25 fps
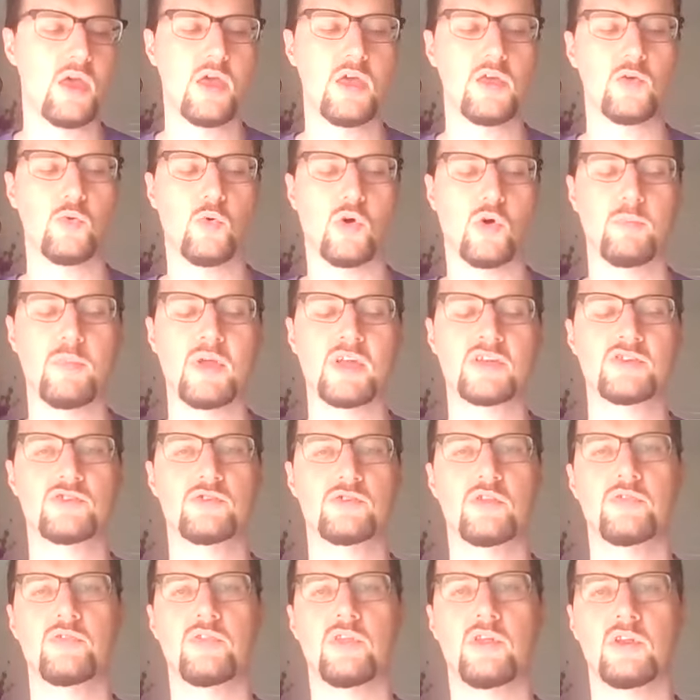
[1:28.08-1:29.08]
You want to make sure
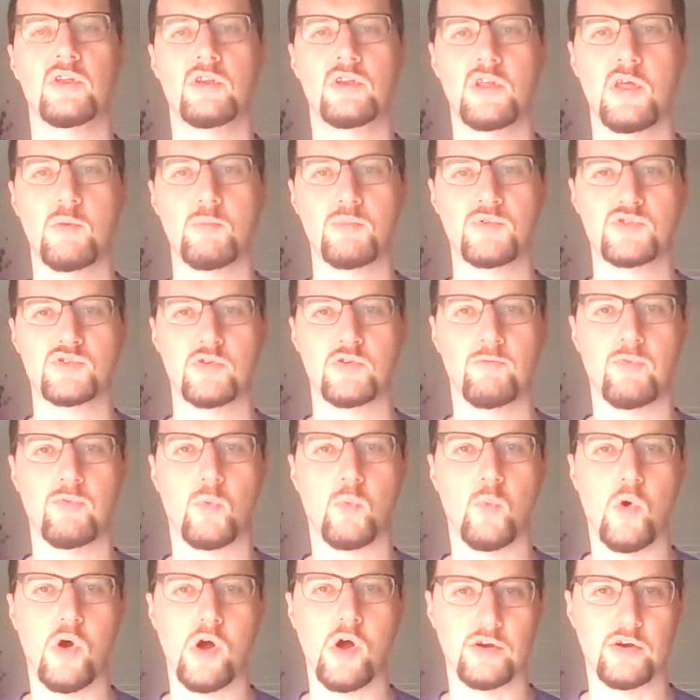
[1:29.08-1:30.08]
that the temperature of the
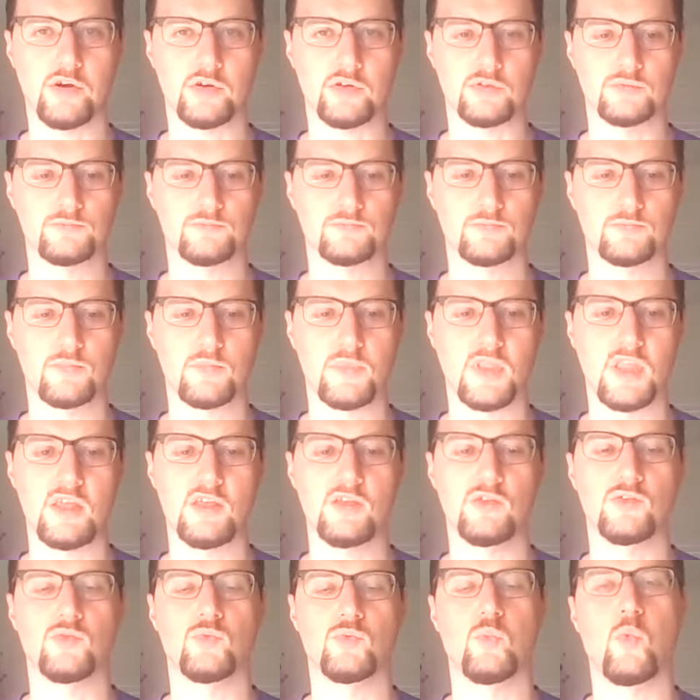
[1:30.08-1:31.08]
water
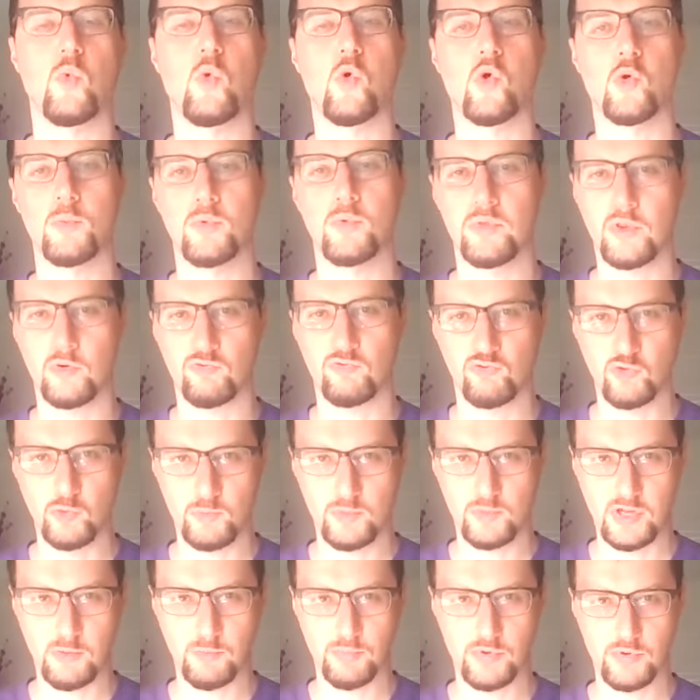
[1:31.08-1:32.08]
is warmer than room
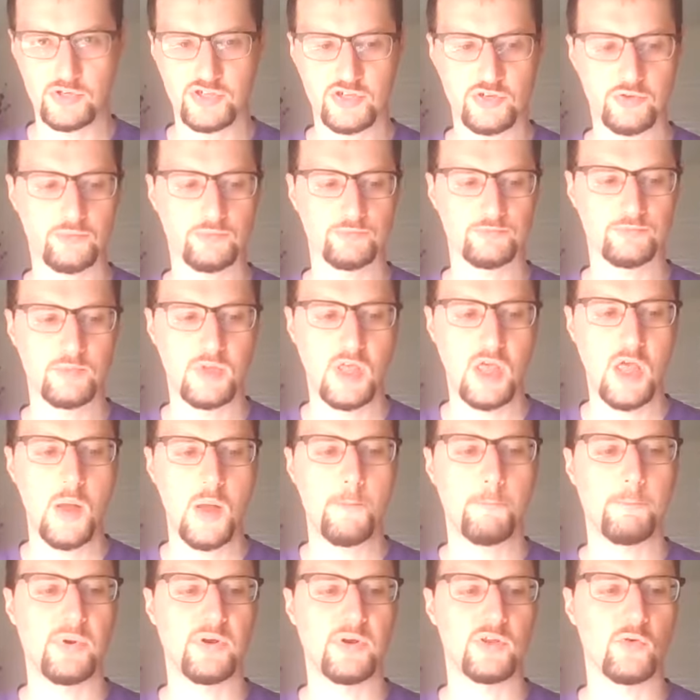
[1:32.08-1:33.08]
temperature,
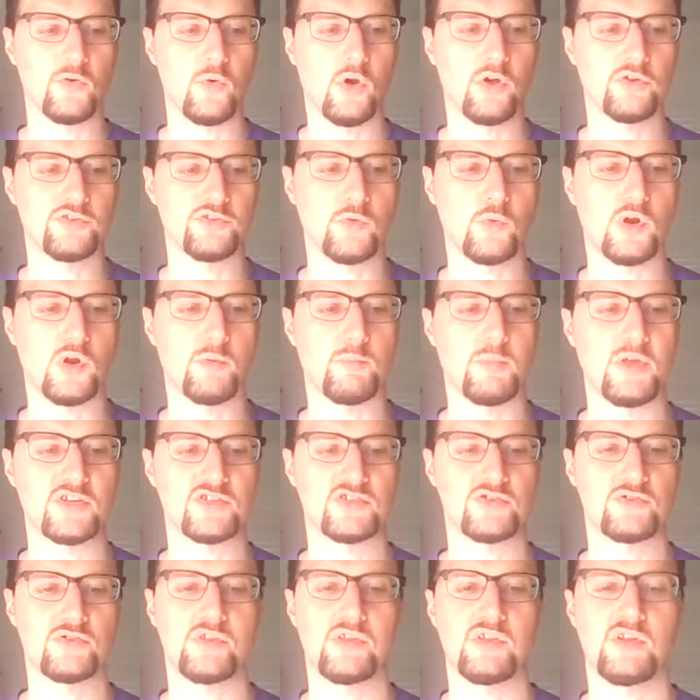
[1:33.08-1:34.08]
but you also want to make
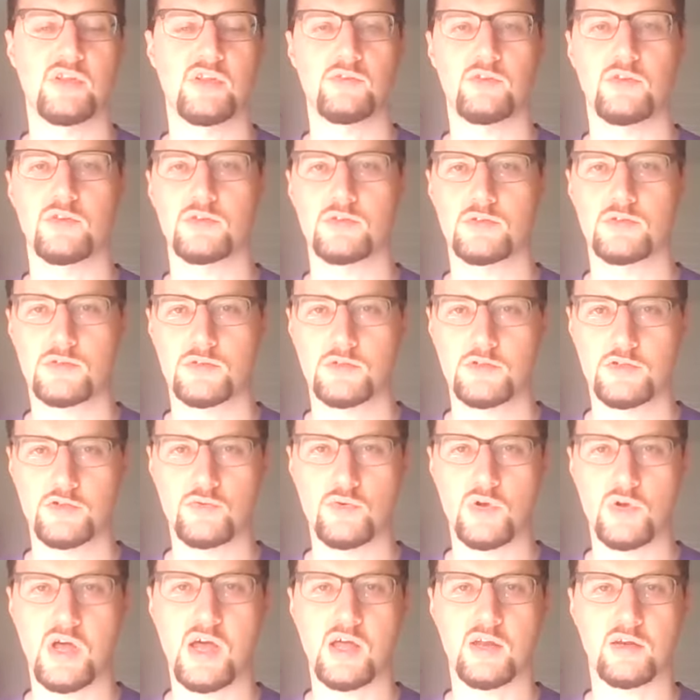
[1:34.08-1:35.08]
sure that it isn't too
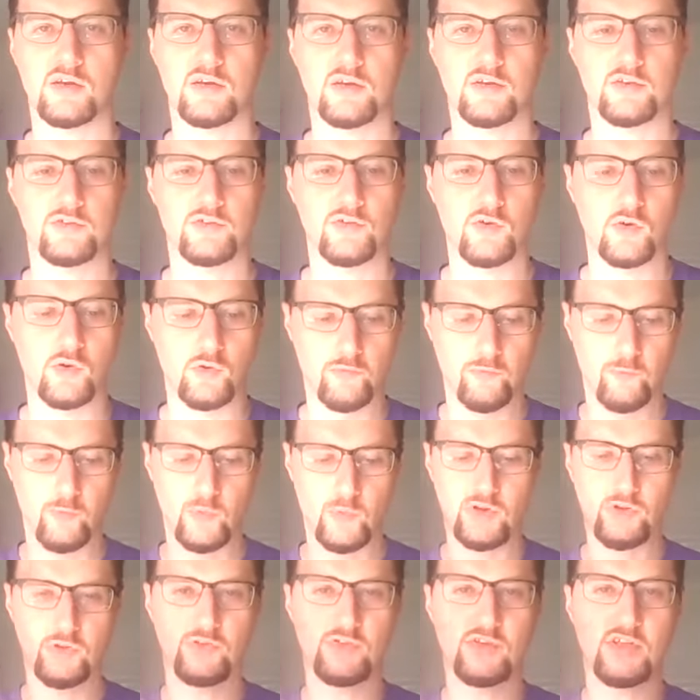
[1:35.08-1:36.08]
hot. And so when
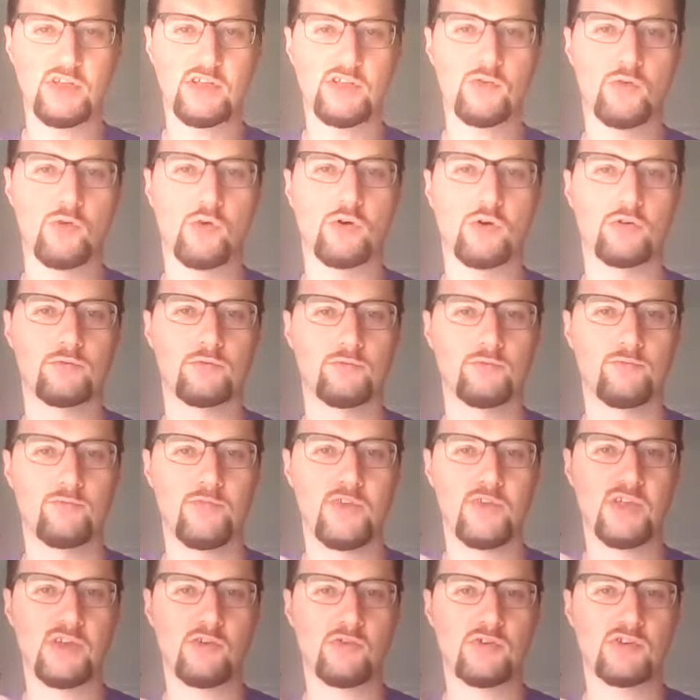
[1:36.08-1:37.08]
you stick your
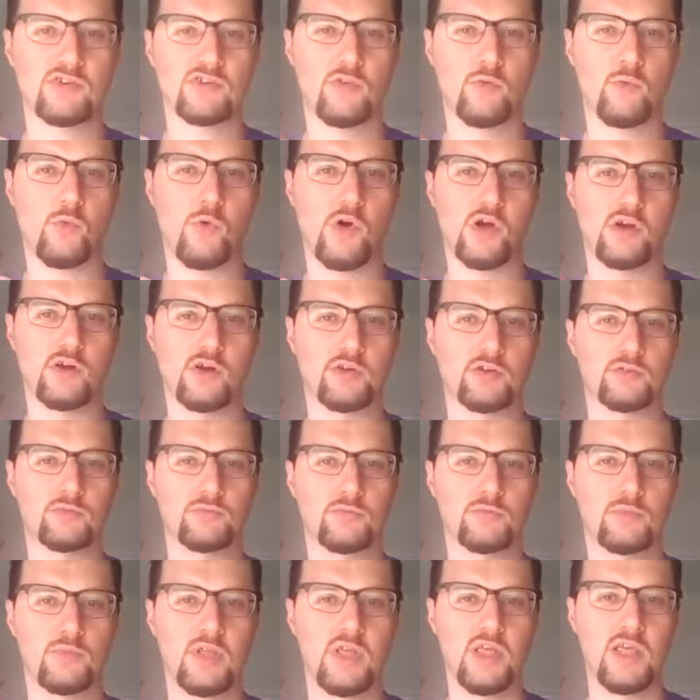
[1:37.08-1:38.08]
finger into the water,
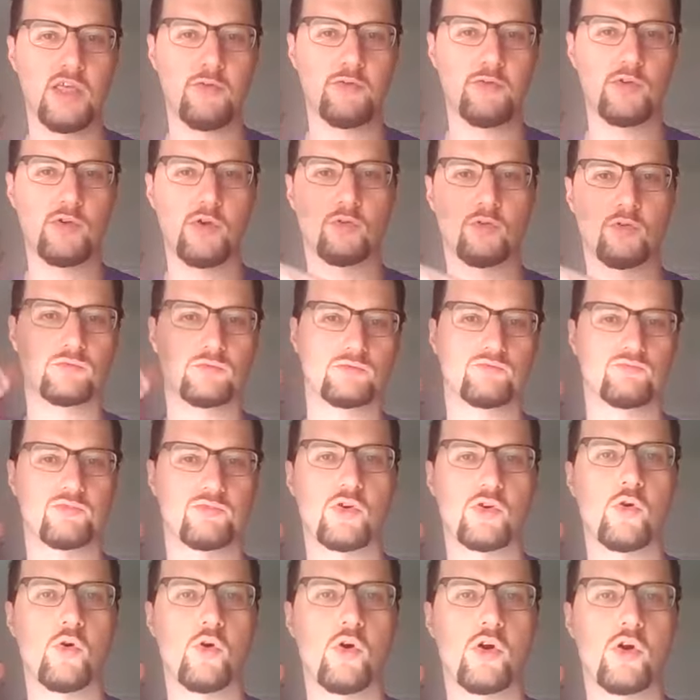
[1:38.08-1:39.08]
if you don't
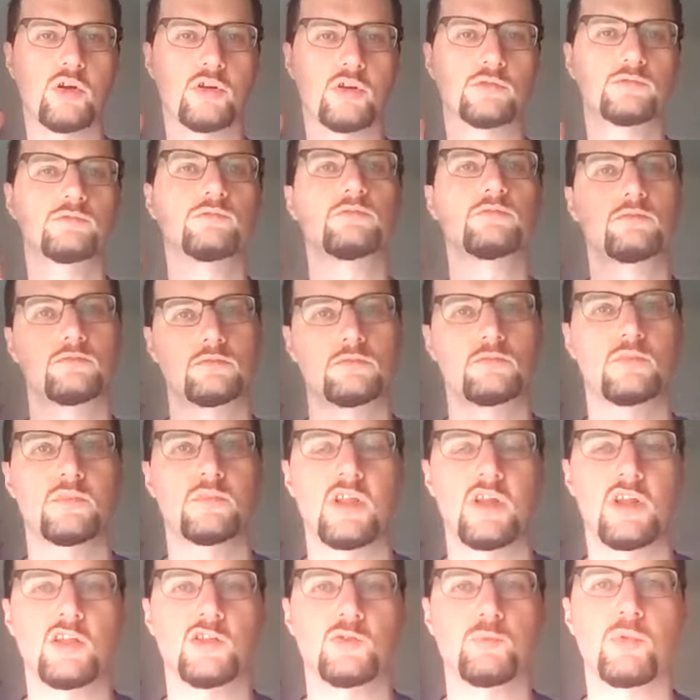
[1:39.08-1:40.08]
recoil,
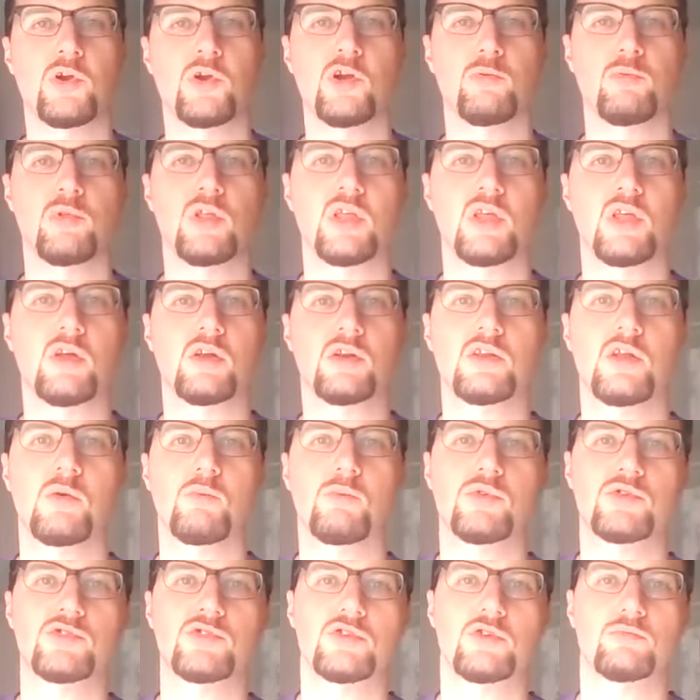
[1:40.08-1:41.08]
then it's probably a good
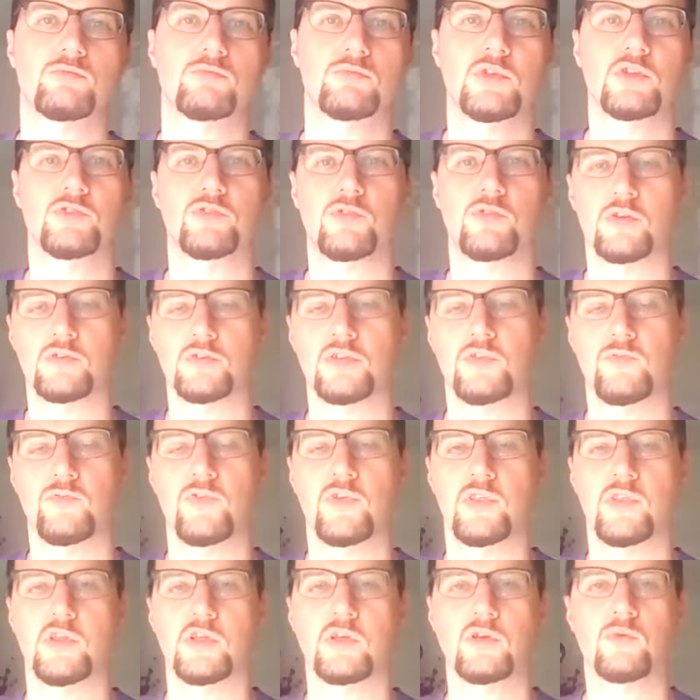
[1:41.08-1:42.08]
temperature, as long as it's
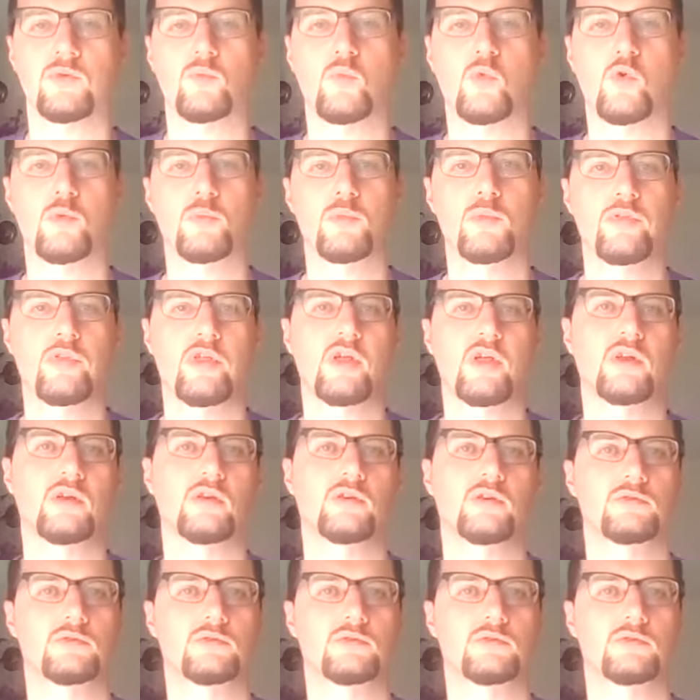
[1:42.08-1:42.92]
feeling warmer than.